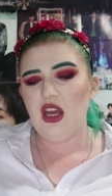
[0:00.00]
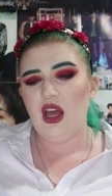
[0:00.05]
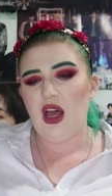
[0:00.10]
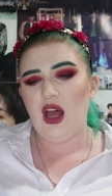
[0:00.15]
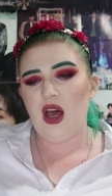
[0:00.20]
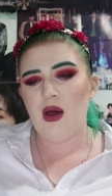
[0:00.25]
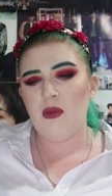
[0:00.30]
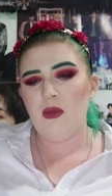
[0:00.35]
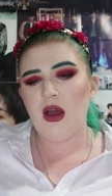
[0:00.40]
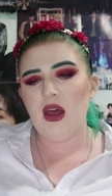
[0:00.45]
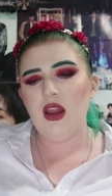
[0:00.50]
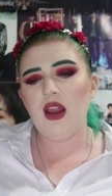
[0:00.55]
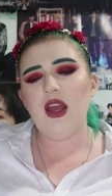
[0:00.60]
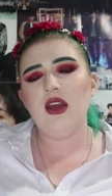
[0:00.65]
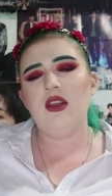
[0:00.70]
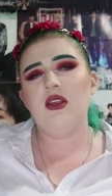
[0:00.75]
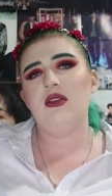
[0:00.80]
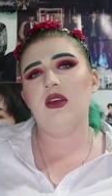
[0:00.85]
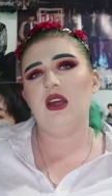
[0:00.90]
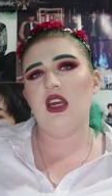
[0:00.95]
Um, I
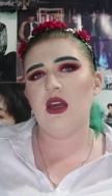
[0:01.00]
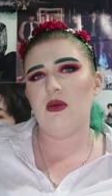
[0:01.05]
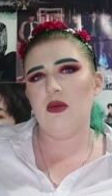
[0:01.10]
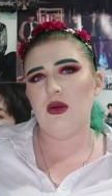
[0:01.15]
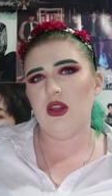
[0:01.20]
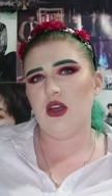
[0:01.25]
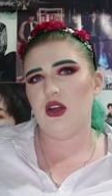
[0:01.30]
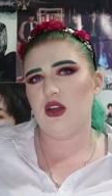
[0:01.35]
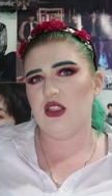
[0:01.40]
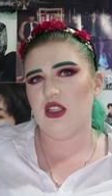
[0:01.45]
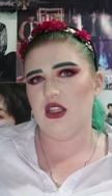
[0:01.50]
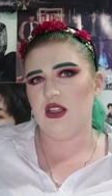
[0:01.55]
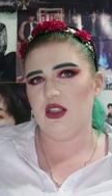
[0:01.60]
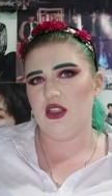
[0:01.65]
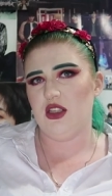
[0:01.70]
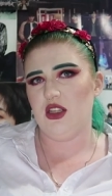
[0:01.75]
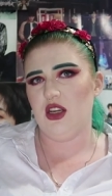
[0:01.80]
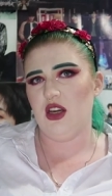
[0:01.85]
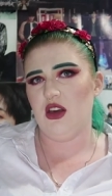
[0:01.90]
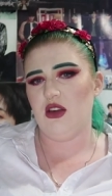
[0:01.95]
like that they're keeping their
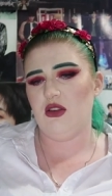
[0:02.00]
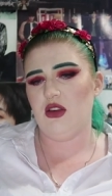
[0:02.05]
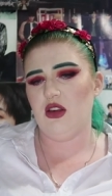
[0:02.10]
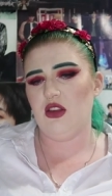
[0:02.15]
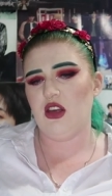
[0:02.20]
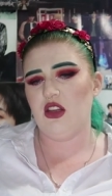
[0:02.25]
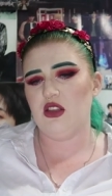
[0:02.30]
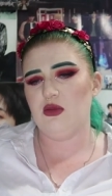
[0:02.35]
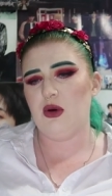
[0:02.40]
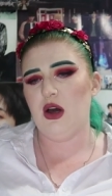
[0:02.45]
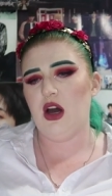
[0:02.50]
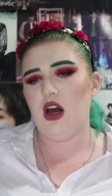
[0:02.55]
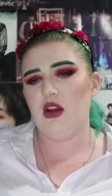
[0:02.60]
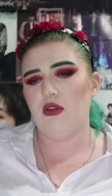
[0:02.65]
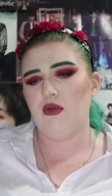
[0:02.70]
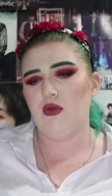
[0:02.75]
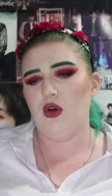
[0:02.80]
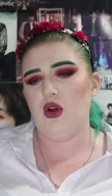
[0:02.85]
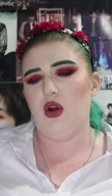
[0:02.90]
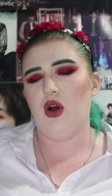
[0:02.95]
identity. I think that's part
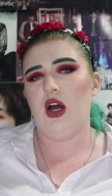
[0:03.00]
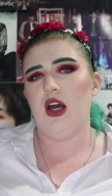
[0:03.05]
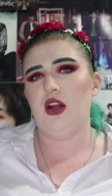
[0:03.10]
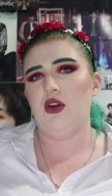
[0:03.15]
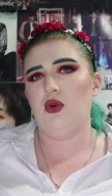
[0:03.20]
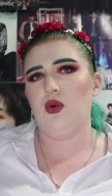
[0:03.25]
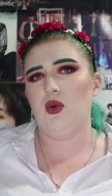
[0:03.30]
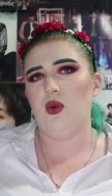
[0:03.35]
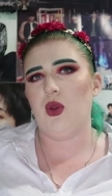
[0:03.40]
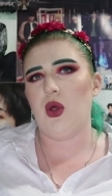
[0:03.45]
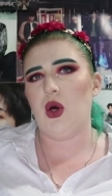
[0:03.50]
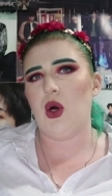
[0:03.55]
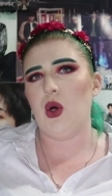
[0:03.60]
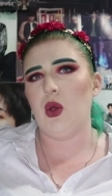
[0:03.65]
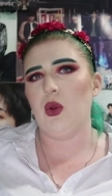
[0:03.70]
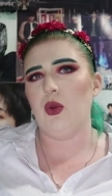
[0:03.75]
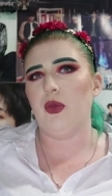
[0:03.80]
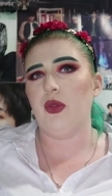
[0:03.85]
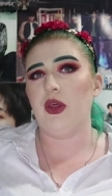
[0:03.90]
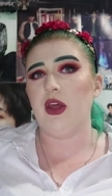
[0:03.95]
of what Idol, the
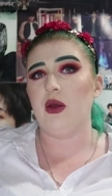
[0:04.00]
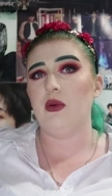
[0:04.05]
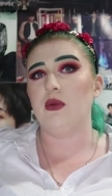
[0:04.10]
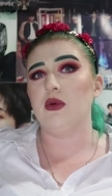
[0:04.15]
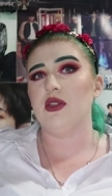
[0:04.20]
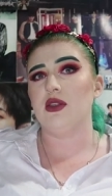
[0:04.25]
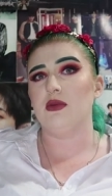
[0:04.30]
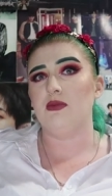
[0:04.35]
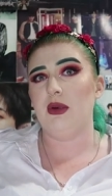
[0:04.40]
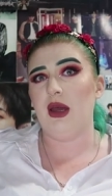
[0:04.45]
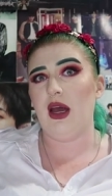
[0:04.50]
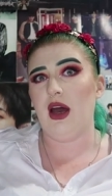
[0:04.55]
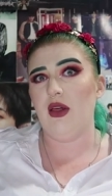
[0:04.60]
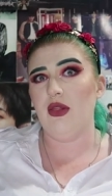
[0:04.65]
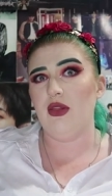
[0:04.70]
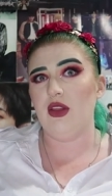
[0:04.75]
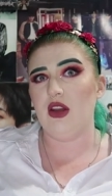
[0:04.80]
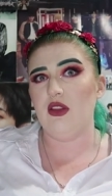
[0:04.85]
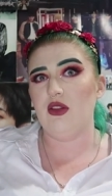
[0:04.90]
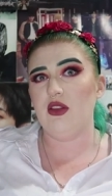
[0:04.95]
whole thing was
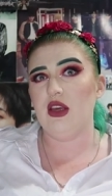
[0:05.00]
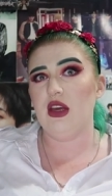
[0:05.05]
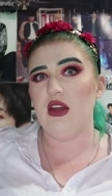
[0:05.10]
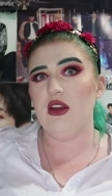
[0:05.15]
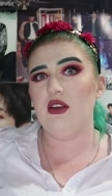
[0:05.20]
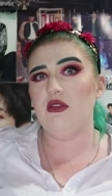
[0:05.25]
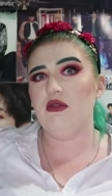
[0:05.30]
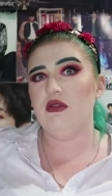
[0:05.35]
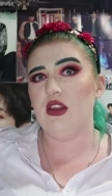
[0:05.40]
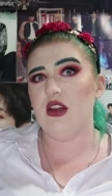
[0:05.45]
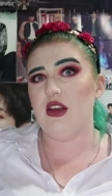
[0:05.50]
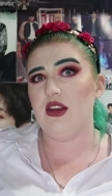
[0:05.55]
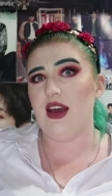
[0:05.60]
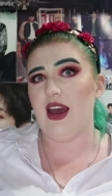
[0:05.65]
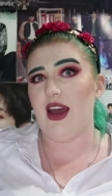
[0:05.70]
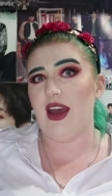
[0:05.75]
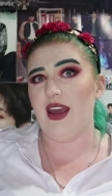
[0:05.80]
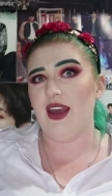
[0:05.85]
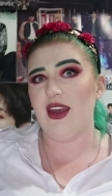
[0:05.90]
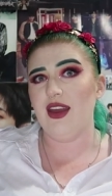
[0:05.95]
about. That at the end of the
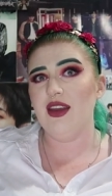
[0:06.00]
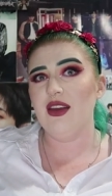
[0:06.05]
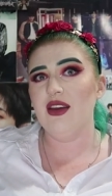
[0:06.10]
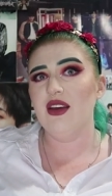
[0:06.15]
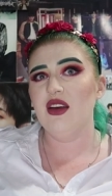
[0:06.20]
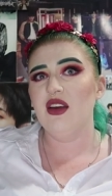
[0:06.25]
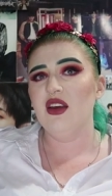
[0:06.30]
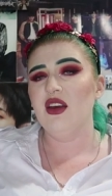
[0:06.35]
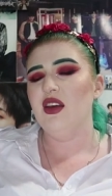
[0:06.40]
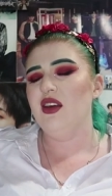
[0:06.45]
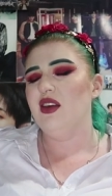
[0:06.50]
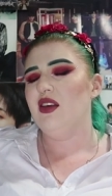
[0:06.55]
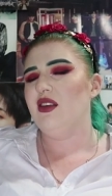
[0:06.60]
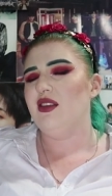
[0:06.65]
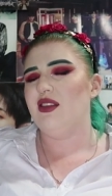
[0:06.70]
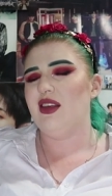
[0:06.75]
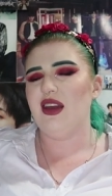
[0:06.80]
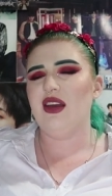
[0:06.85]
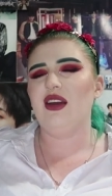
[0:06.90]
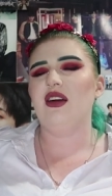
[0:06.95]
day,
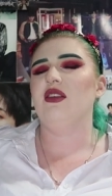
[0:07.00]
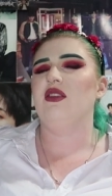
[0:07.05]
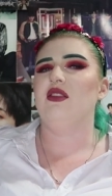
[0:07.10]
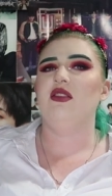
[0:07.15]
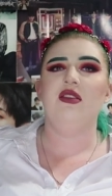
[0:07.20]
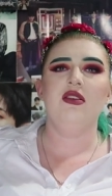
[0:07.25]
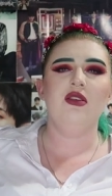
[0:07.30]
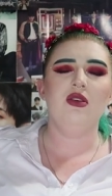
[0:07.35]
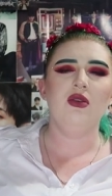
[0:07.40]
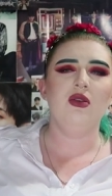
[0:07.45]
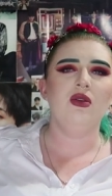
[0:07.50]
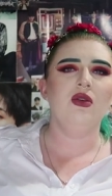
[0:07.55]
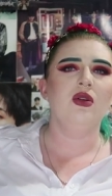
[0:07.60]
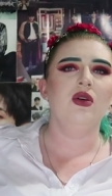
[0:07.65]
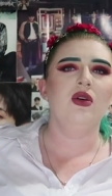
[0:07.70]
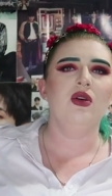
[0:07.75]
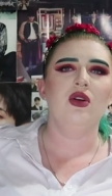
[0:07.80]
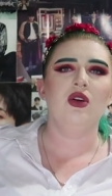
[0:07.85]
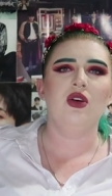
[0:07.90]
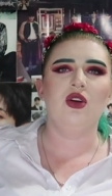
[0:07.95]
they are still
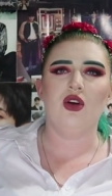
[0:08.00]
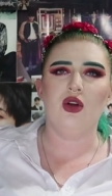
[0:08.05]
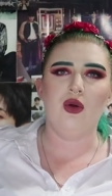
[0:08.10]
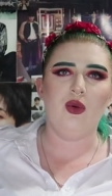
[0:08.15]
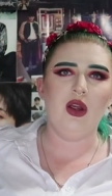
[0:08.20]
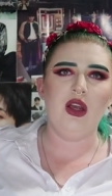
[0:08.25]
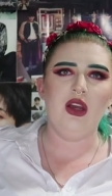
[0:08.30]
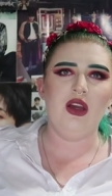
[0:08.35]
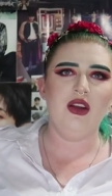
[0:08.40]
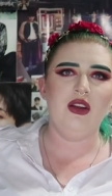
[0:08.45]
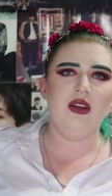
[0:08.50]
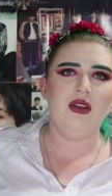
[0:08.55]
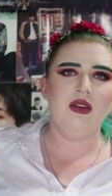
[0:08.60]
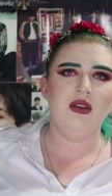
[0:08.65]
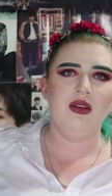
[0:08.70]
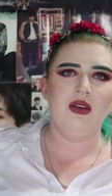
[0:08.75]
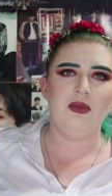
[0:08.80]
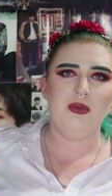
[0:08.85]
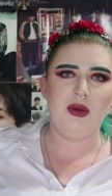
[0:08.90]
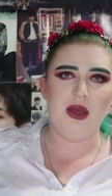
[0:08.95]
Korean
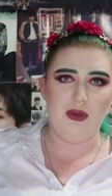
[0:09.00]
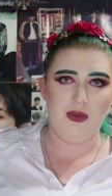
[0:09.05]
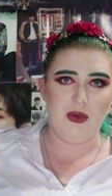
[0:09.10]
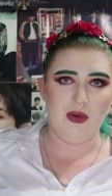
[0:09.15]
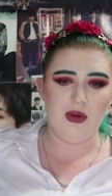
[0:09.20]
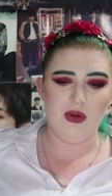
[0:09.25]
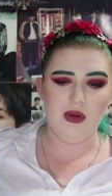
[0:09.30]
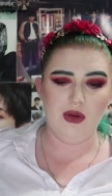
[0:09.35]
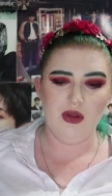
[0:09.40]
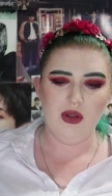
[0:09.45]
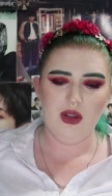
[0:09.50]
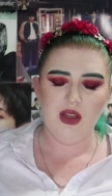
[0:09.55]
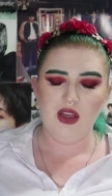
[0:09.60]
people.